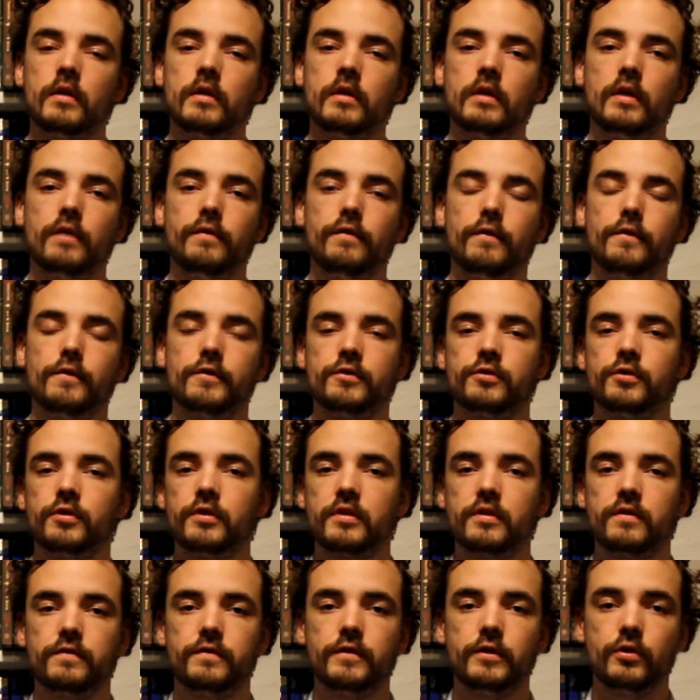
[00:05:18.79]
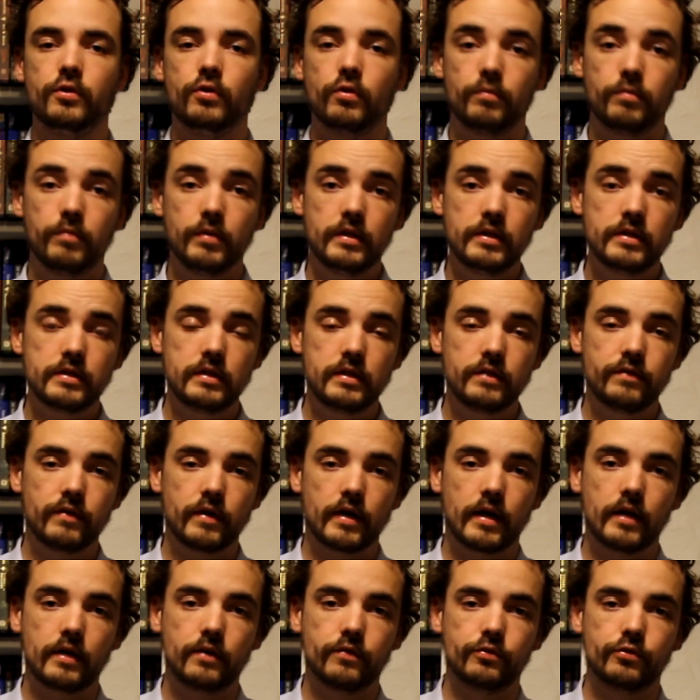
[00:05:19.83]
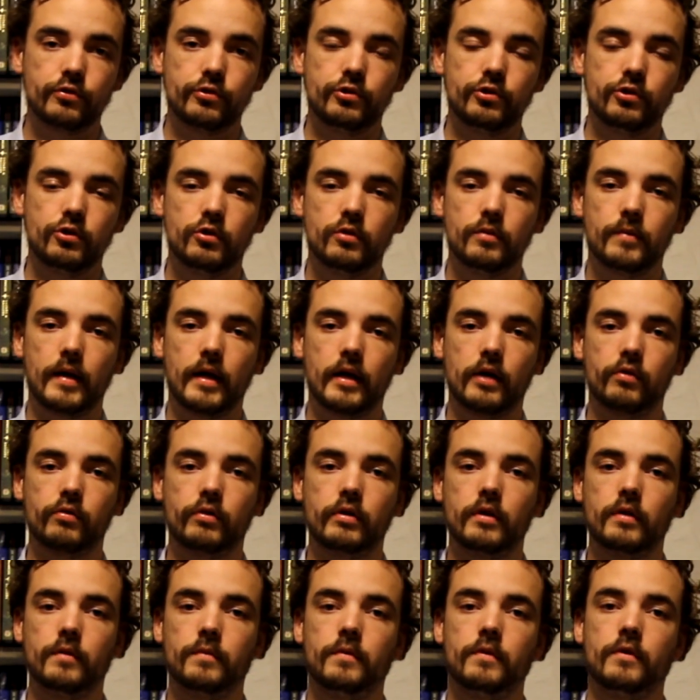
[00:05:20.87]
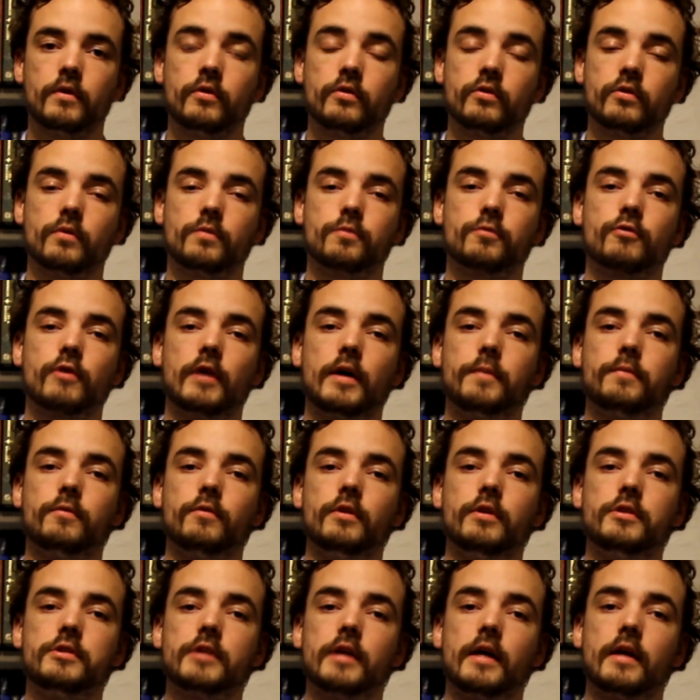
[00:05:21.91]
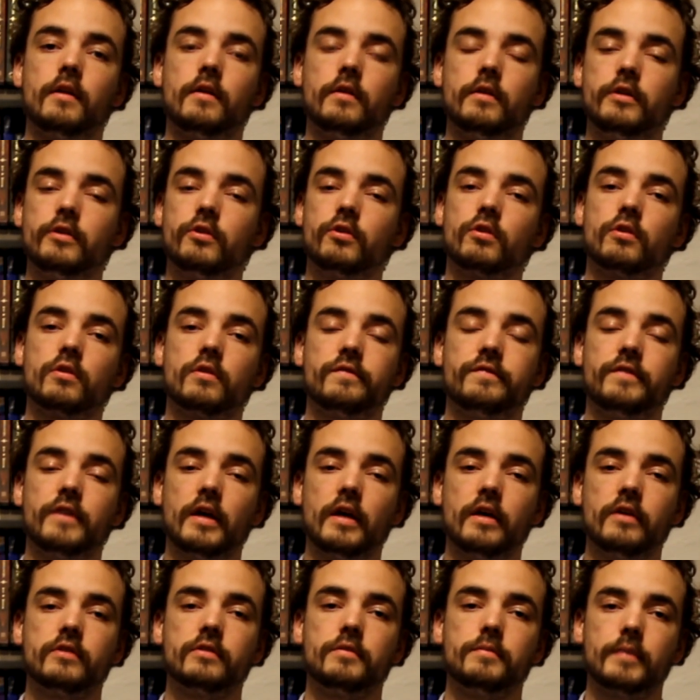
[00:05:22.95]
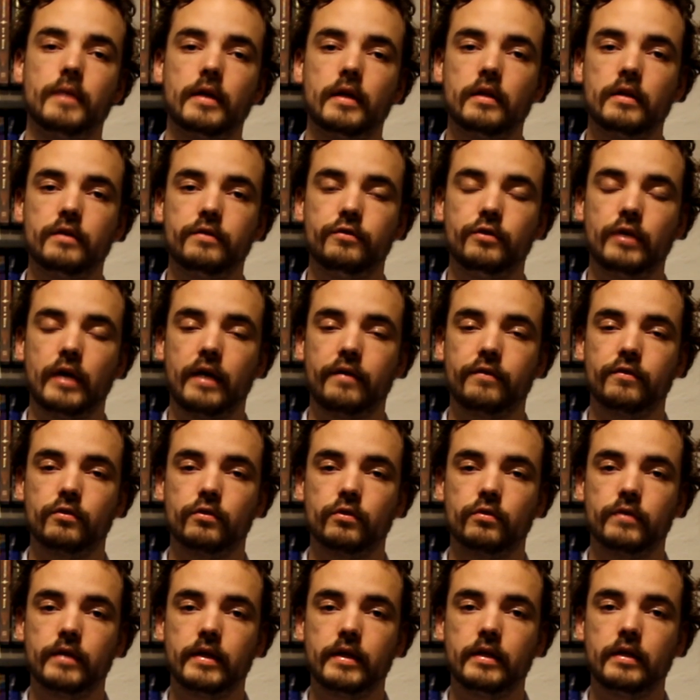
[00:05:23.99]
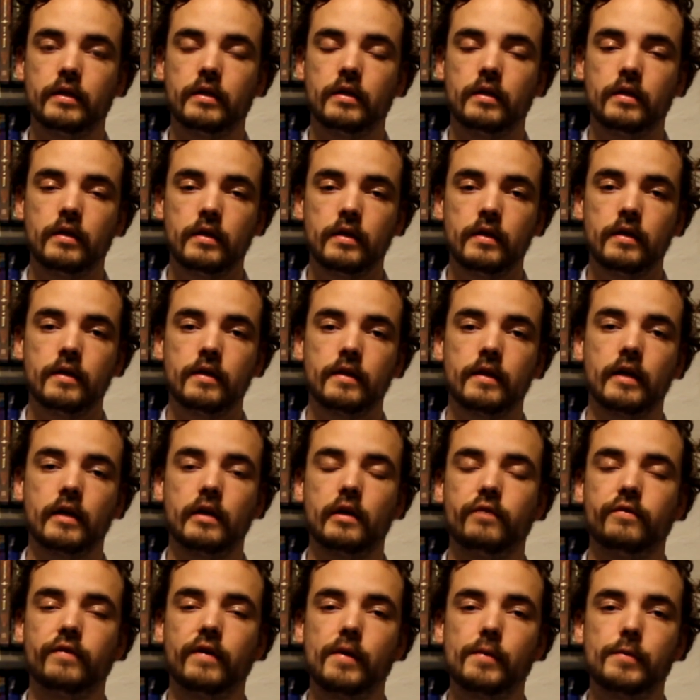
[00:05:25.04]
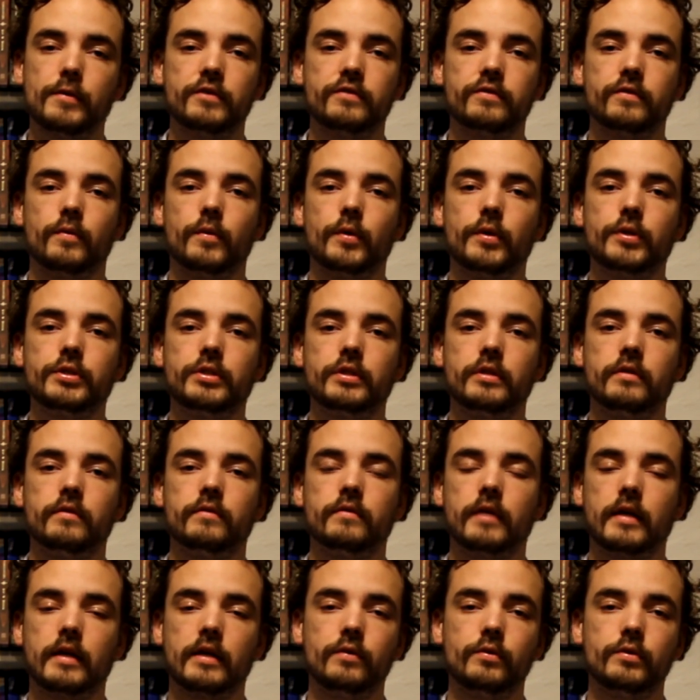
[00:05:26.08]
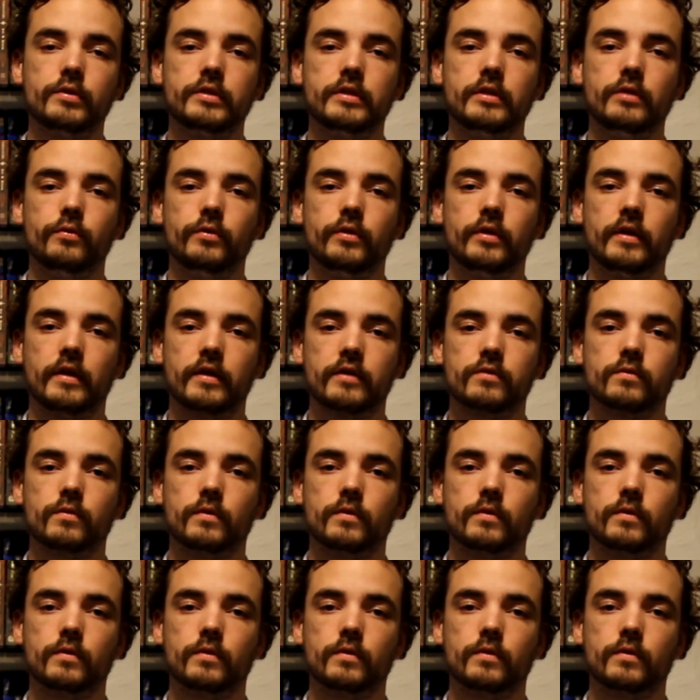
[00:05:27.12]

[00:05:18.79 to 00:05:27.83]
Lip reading: If you've enjoyed this video, please leave a like for the YouTube algorithm. Subscribe to the channel, hit the notification bell if you haven't already. Thank you very much for watching, and I will see you in the next